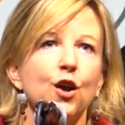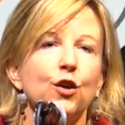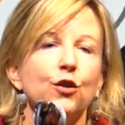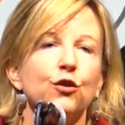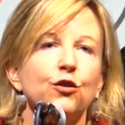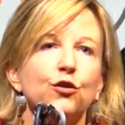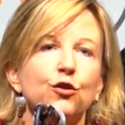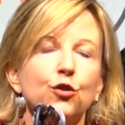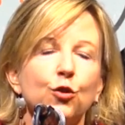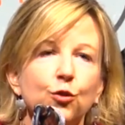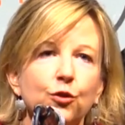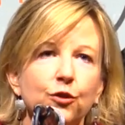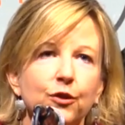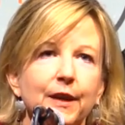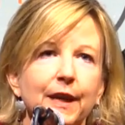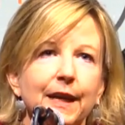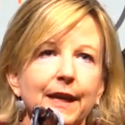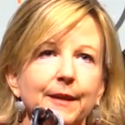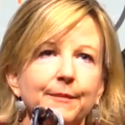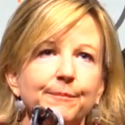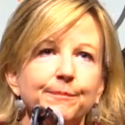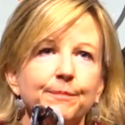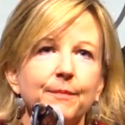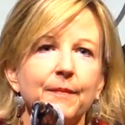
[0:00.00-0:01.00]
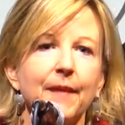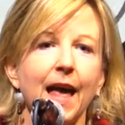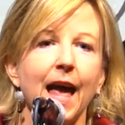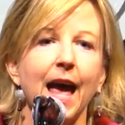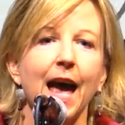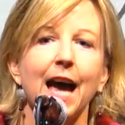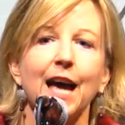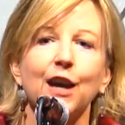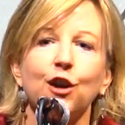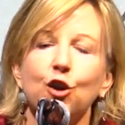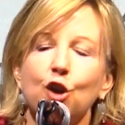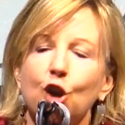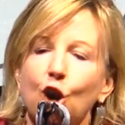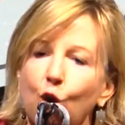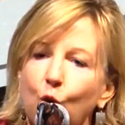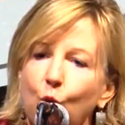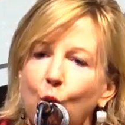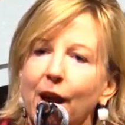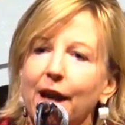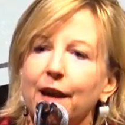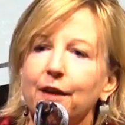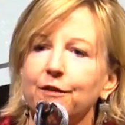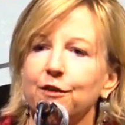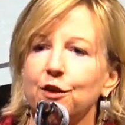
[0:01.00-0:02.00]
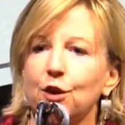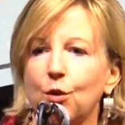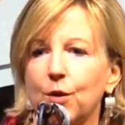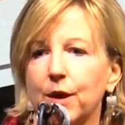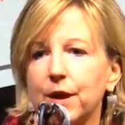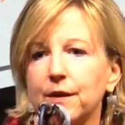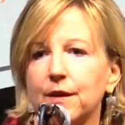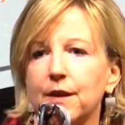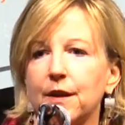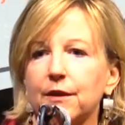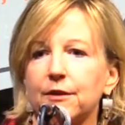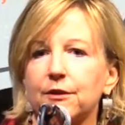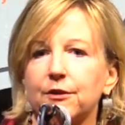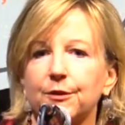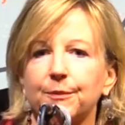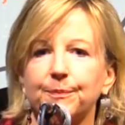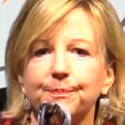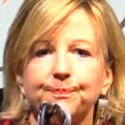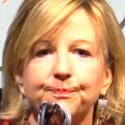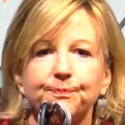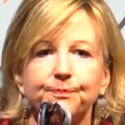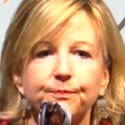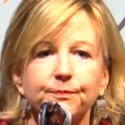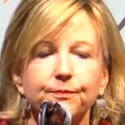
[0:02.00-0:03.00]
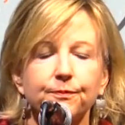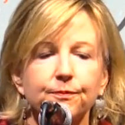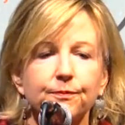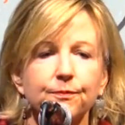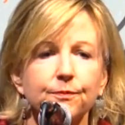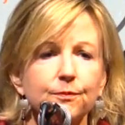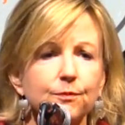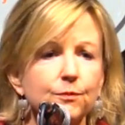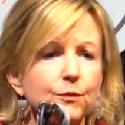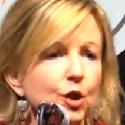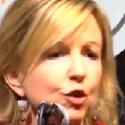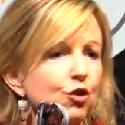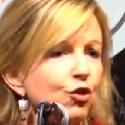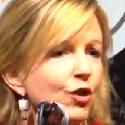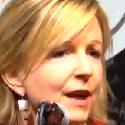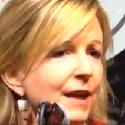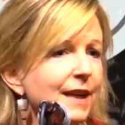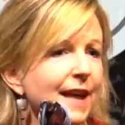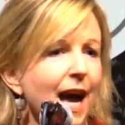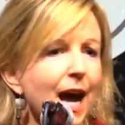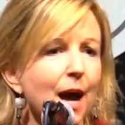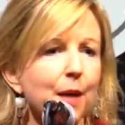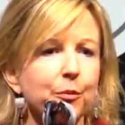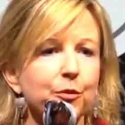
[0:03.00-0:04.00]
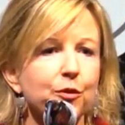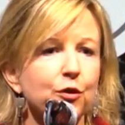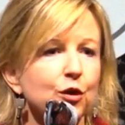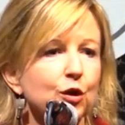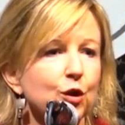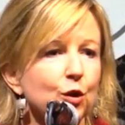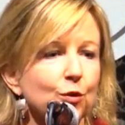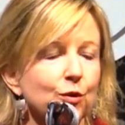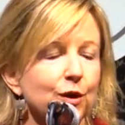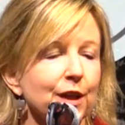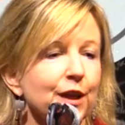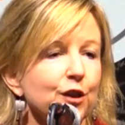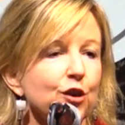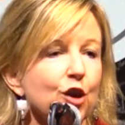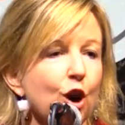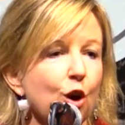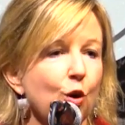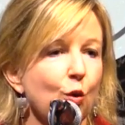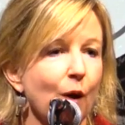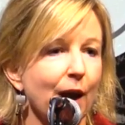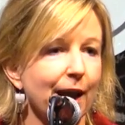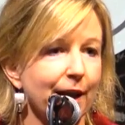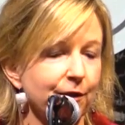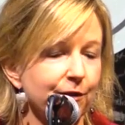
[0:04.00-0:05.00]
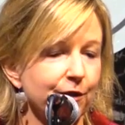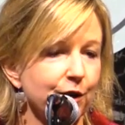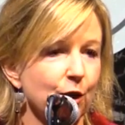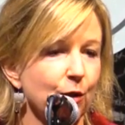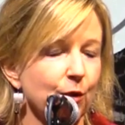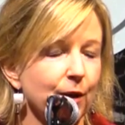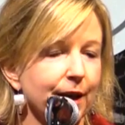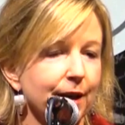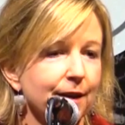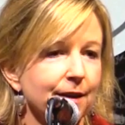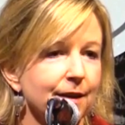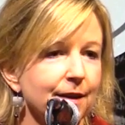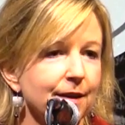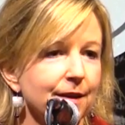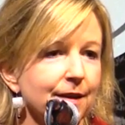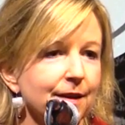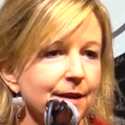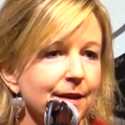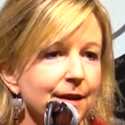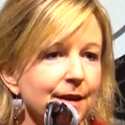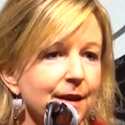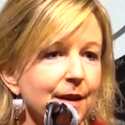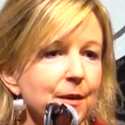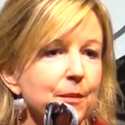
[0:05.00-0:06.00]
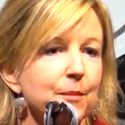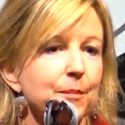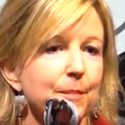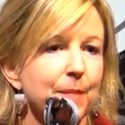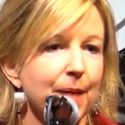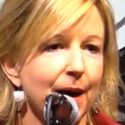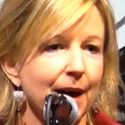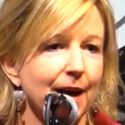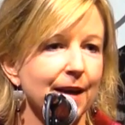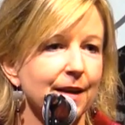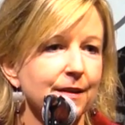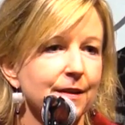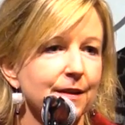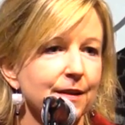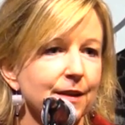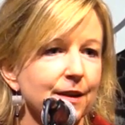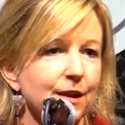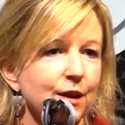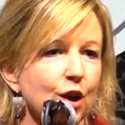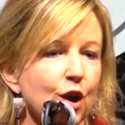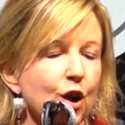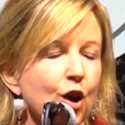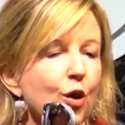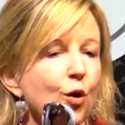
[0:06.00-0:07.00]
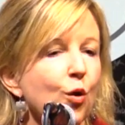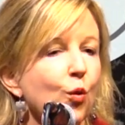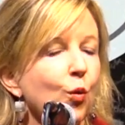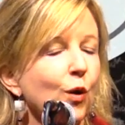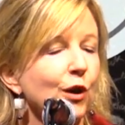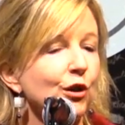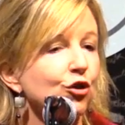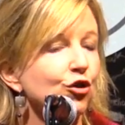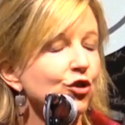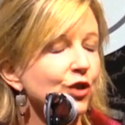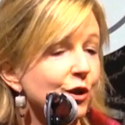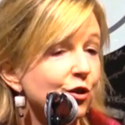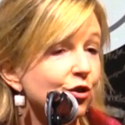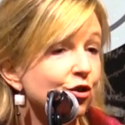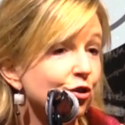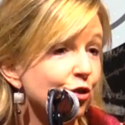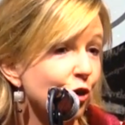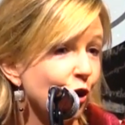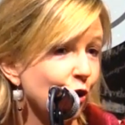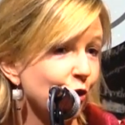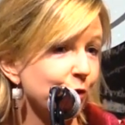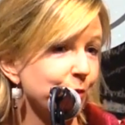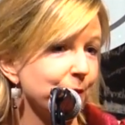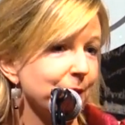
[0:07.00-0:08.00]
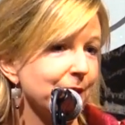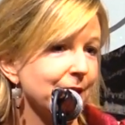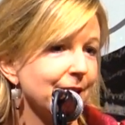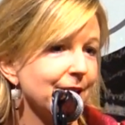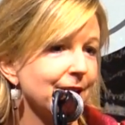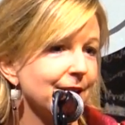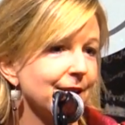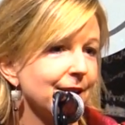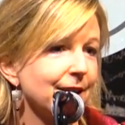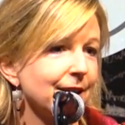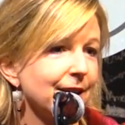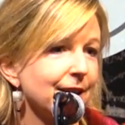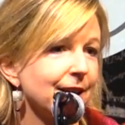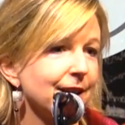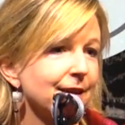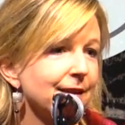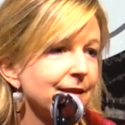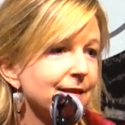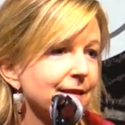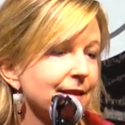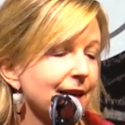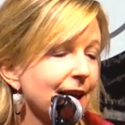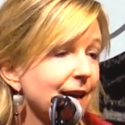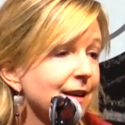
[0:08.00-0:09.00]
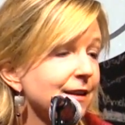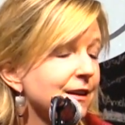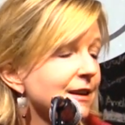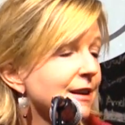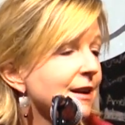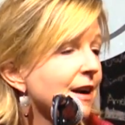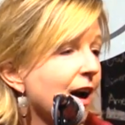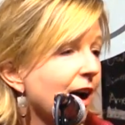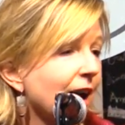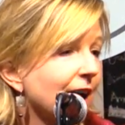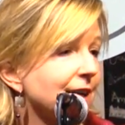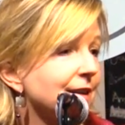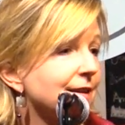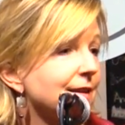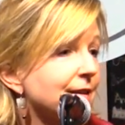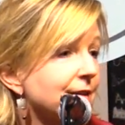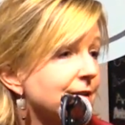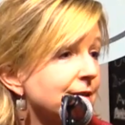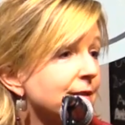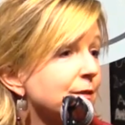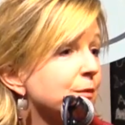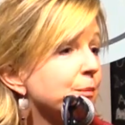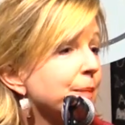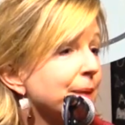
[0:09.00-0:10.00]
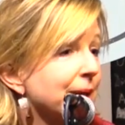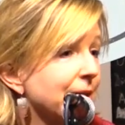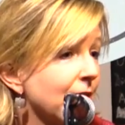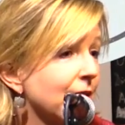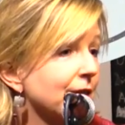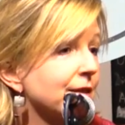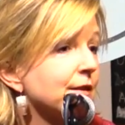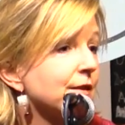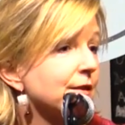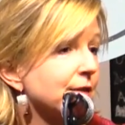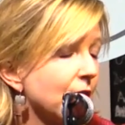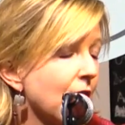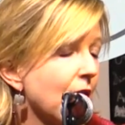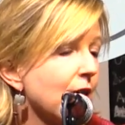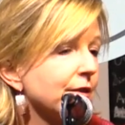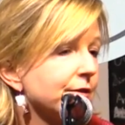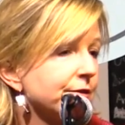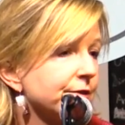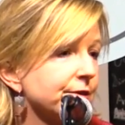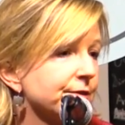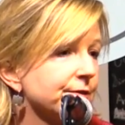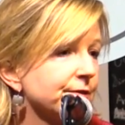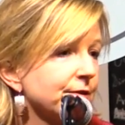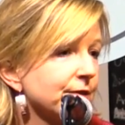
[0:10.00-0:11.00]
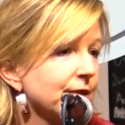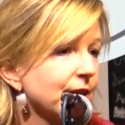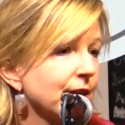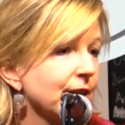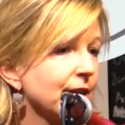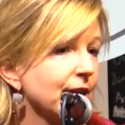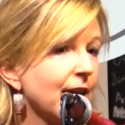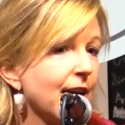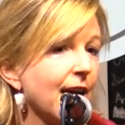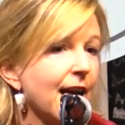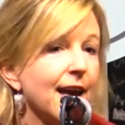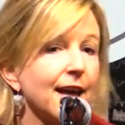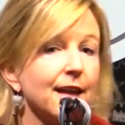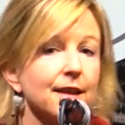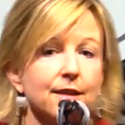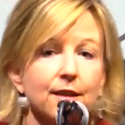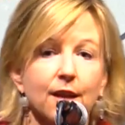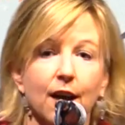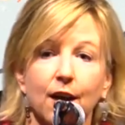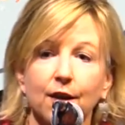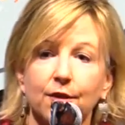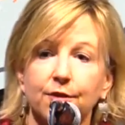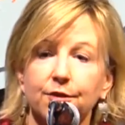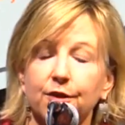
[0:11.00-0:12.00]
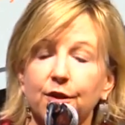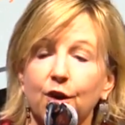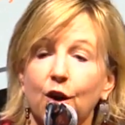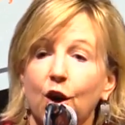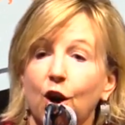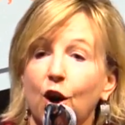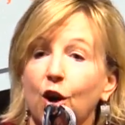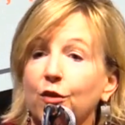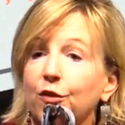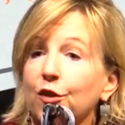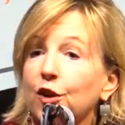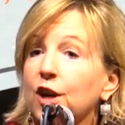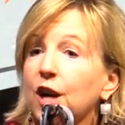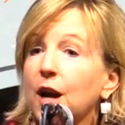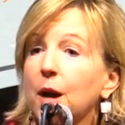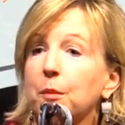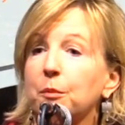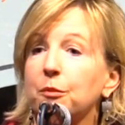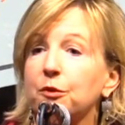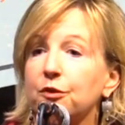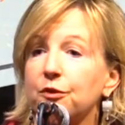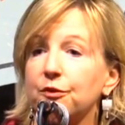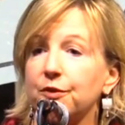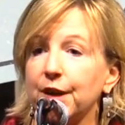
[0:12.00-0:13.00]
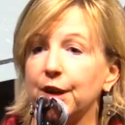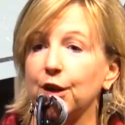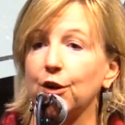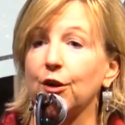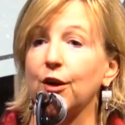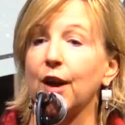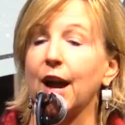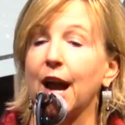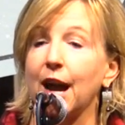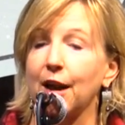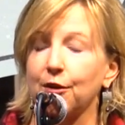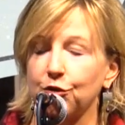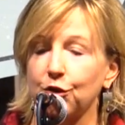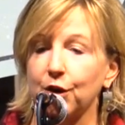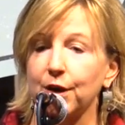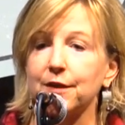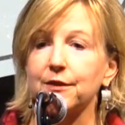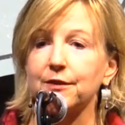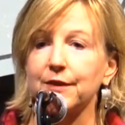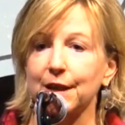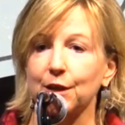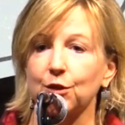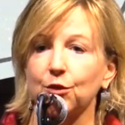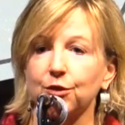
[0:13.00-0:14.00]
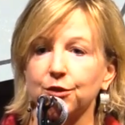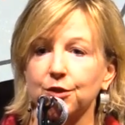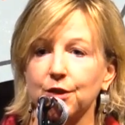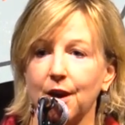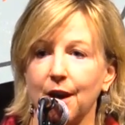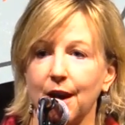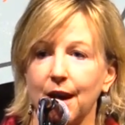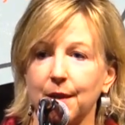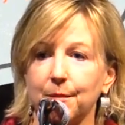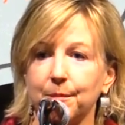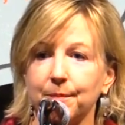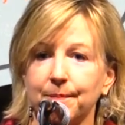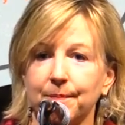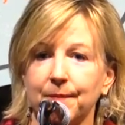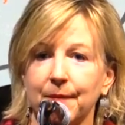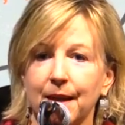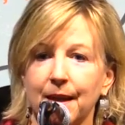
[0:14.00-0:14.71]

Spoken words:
Suzie had no way of knowing this. She had absolutely no way of knowing. But what she showed me is that kindness begets love, and love overcomes fear every single time.